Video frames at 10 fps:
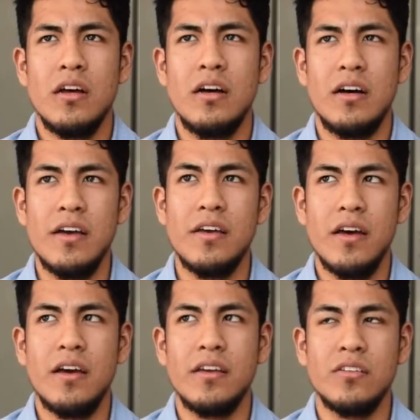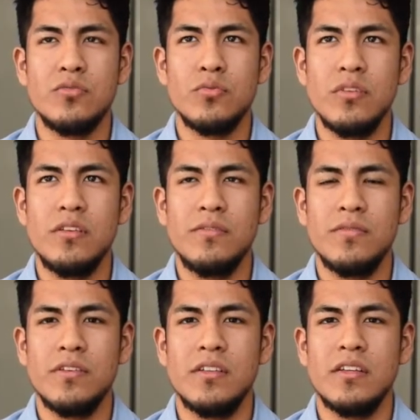I truly
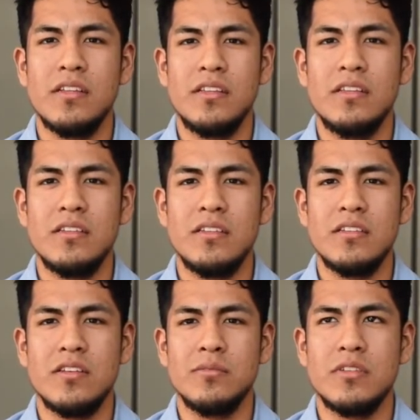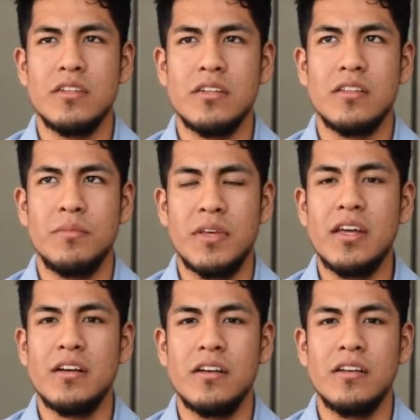felt that this is a subject that mattered,